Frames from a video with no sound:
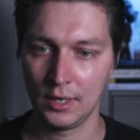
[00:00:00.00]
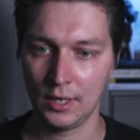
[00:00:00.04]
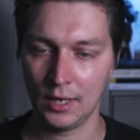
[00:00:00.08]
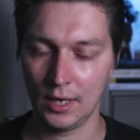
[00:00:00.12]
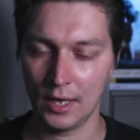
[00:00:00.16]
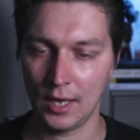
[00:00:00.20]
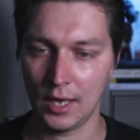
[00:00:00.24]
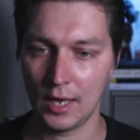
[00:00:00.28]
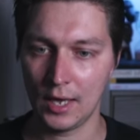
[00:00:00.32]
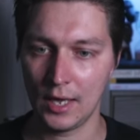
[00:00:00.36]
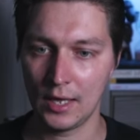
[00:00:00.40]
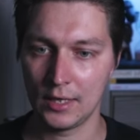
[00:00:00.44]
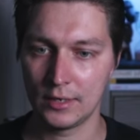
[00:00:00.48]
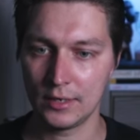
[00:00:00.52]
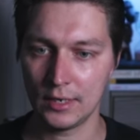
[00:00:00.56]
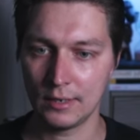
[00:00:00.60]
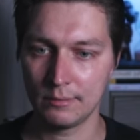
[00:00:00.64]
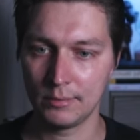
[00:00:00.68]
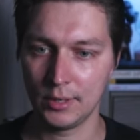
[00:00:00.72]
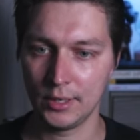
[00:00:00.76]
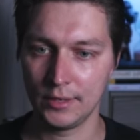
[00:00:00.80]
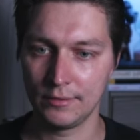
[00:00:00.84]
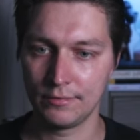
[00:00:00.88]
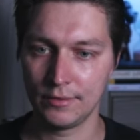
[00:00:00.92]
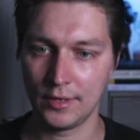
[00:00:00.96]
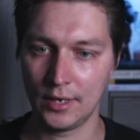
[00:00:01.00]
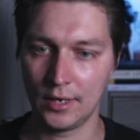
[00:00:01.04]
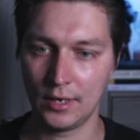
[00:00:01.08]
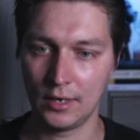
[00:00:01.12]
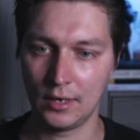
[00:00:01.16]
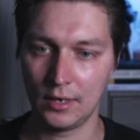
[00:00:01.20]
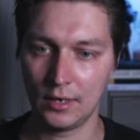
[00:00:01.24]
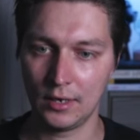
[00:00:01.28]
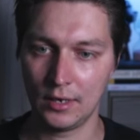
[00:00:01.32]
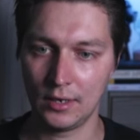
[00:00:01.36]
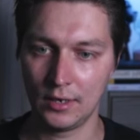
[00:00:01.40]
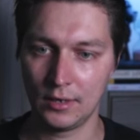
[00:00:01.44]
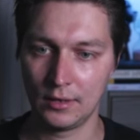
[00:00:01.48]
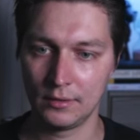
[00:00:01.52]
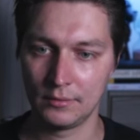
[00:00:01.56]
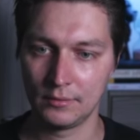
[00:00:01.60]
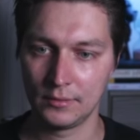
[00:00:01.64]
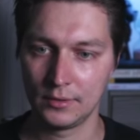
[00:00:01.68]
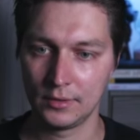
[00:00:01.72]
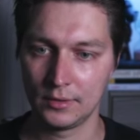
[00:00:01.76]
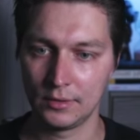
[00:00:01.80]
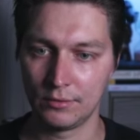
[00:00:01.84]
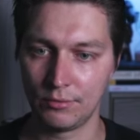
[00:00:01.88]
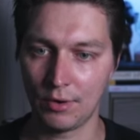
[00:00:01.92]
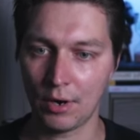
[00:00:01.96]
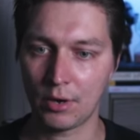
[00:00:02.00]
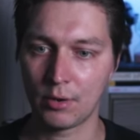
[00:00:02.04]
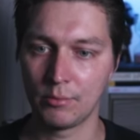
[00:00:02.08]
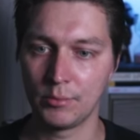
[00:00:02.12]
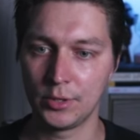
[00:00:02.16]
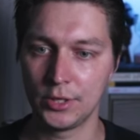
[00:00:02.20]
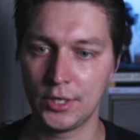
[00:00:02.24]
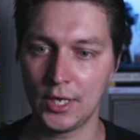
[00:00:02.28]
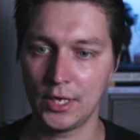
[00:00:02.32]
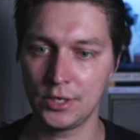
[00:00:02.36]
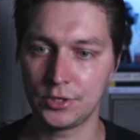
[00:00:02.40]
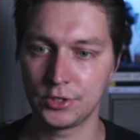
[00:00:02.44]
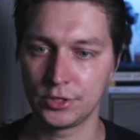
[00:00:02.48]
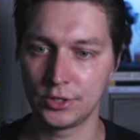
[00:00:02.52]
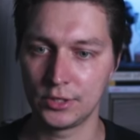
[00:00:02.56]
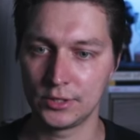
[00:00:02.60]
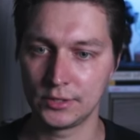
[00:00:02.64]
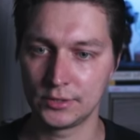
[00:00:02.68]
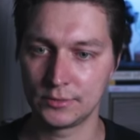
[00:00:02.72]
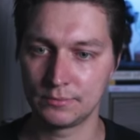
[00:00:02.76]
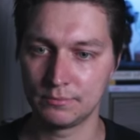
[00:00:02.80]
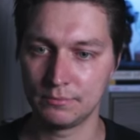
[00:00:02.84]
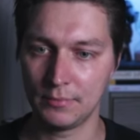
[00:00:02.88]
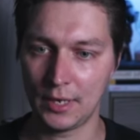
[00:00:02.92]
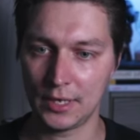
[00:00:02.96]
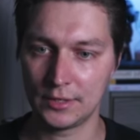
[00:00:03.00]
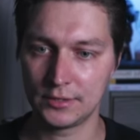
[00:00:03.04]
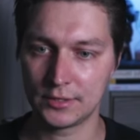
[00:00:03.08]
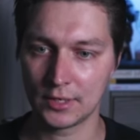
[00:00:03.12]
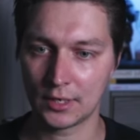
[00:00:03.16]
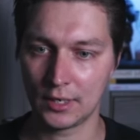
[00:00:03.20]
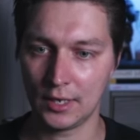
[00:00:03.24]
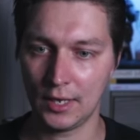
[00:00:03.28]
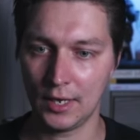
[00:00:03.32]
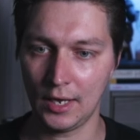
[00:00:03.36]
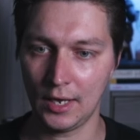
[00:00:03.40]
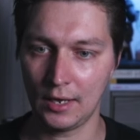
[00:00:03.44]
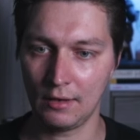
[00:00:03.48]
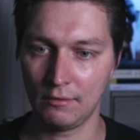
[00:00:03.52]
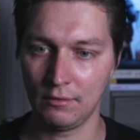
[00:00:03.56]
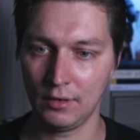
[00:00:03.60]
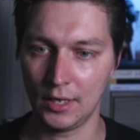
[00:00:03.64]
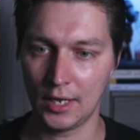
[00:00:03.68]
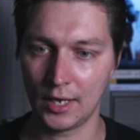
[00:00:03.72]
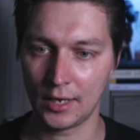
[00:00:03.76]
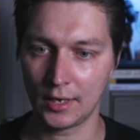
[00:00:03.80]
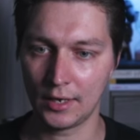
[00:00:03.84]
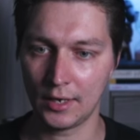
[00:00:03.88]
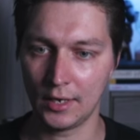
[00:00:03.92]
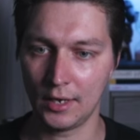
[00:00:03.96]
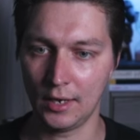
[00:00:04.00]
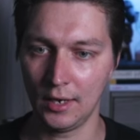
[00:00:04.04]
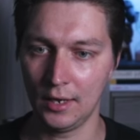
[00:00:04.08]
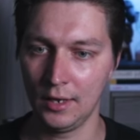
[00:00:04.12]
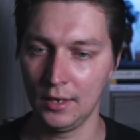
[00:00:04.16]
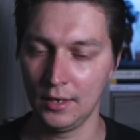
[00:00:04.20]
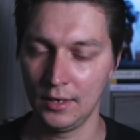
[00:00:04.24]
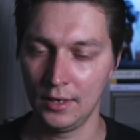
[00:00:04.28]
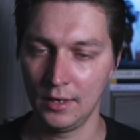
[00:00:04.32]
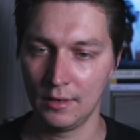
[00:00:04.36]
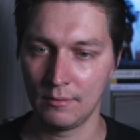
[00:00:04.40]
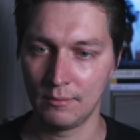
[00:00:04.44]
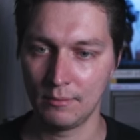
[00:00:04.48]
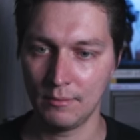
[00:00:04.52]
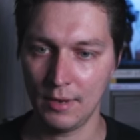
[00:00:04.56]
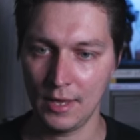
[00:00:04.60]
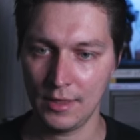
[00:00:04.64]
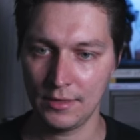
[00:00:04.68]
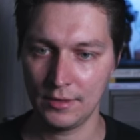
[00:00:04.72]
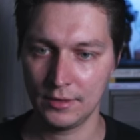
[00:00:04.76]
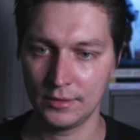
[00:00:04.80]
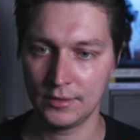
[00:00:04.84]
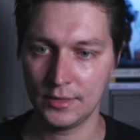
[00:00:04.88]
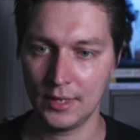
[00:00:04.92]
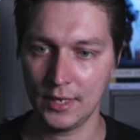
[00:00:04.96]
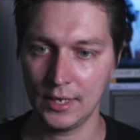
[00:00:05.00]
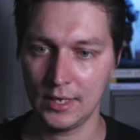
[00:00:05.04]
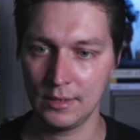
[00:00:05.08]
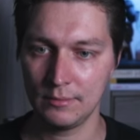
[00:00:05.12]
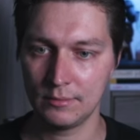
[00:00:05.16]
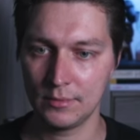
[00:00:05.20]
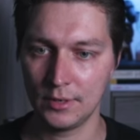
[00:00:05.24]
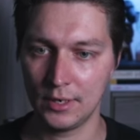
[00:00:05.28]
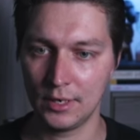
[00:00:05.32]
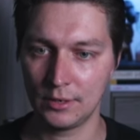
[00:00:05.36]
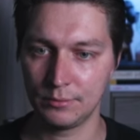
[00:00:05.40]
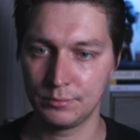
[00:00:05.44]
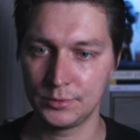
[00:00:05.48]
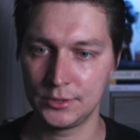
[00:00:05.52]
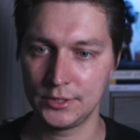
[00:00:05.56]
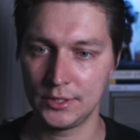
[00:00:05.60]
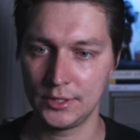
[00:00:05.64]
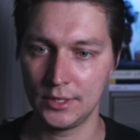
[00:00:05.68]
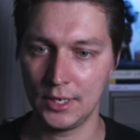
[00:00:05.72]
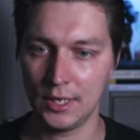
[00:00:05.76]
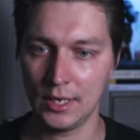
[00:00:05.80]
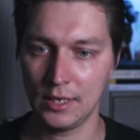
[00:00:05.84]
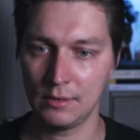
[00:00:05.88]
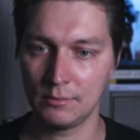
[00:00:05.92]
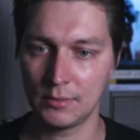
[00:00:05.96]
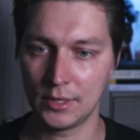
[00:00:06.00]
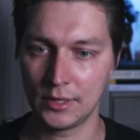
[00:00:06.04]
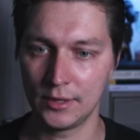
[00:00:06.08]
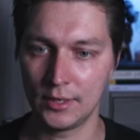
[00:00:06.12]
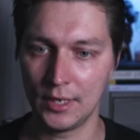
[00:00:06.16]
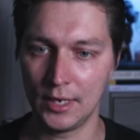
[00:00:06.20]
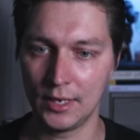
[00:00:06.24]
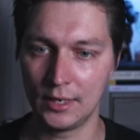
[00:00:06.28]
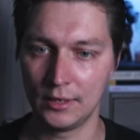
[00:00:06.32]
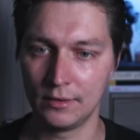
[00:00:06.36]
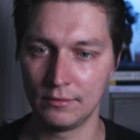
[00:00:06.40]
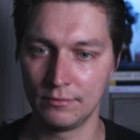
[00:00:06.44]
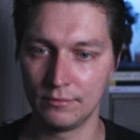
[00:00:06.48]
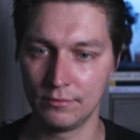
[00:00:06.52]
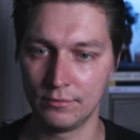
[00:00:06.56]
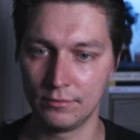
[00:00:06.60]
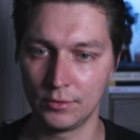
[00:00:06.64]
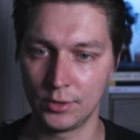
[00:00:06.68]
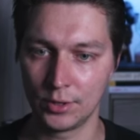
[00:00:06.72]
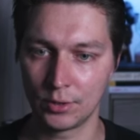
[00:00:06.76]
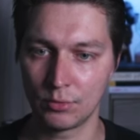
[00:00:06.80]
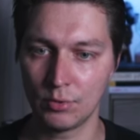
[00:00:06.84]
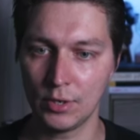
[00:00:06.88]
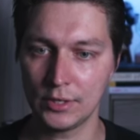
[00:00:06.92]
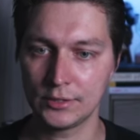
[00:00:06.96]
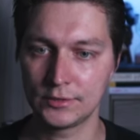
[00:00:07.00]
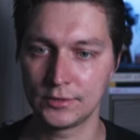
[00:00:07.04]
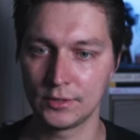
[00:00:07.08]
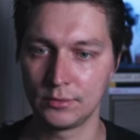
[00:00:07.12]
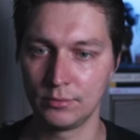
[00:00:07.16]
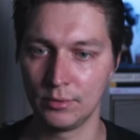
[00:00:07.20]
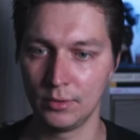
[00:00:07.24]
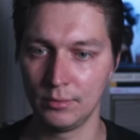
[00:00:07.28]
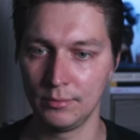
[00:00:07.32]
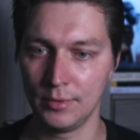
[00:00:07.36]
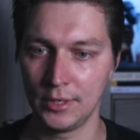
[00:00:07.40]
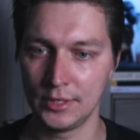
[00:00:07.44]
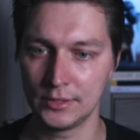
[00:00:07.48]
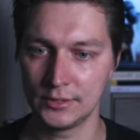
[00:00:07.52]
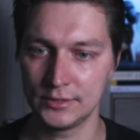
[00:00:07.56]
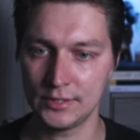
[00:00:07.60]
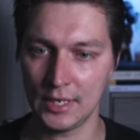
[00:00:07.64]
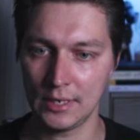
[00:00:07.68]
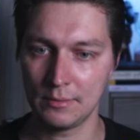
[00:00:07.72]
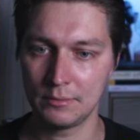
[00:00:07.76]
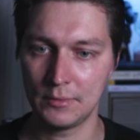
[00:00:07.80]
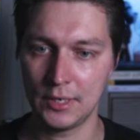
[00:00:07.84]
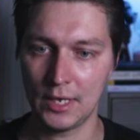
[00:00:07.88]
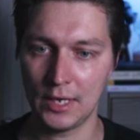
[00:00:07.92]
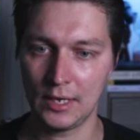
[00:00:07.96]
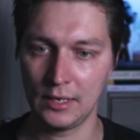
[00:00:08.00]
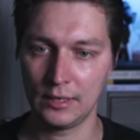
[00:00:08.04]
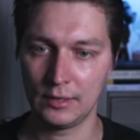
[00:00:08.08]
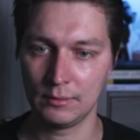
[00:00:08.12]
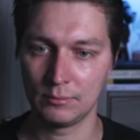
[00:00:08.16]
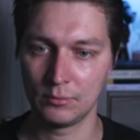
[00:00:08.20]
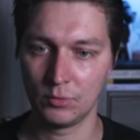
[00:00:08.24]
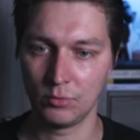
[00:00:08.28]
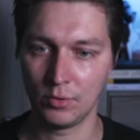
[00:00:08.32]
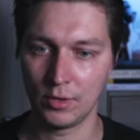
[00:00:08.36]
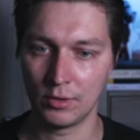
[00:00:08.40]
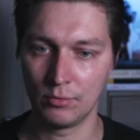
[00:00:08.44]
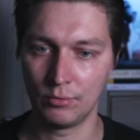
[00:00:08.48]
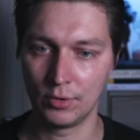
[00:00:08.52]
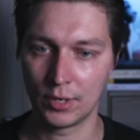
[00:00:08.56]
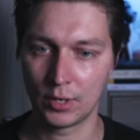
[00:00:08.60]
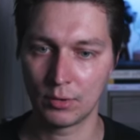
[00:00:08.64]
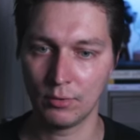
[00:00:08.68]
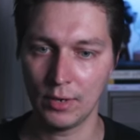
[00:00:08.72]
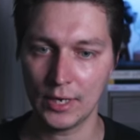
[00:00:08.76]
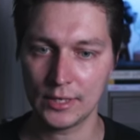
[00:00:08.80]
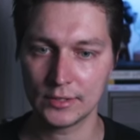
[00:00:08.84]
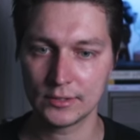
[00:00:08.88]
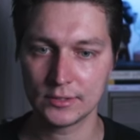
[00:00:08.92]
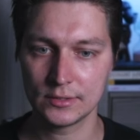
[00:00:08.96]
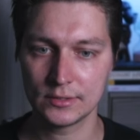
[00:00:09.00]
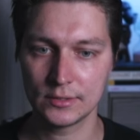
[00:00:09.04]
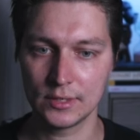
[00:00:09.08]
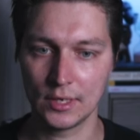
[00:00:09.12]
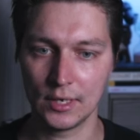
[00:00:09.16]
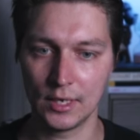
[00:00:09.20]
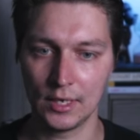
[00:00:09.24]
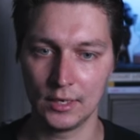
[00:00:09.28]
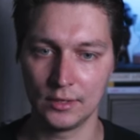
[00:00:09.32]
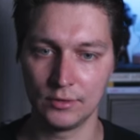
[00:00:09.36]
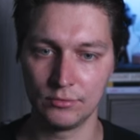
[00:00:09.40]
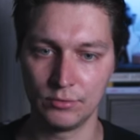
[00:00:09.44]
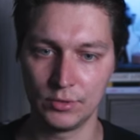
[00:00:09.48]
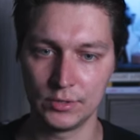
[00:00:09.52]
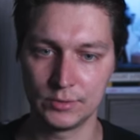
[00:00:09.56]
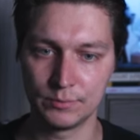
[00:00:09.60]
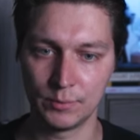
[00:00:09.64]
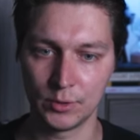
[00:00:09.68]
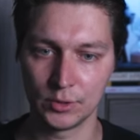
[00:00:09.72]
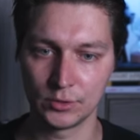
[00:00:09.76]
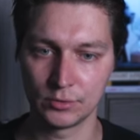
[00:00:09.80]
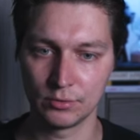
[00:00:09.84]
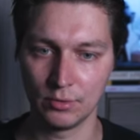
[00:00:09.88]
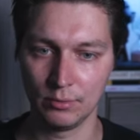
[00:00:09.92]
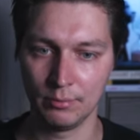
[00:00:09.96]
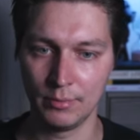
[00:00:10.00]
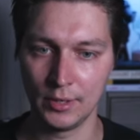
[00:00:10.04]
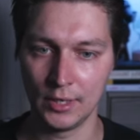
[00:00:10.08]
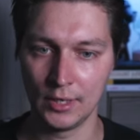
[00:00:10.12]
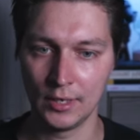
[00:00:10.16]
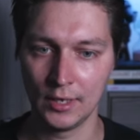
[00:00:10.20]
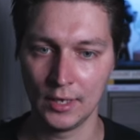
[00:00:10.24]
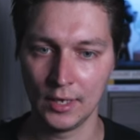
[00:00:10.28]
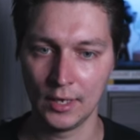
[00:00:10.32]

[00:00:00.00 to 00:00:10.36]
and I believe the recommendation is basically have like a method name, RPC name, and then for request it will be same name with request, and response will be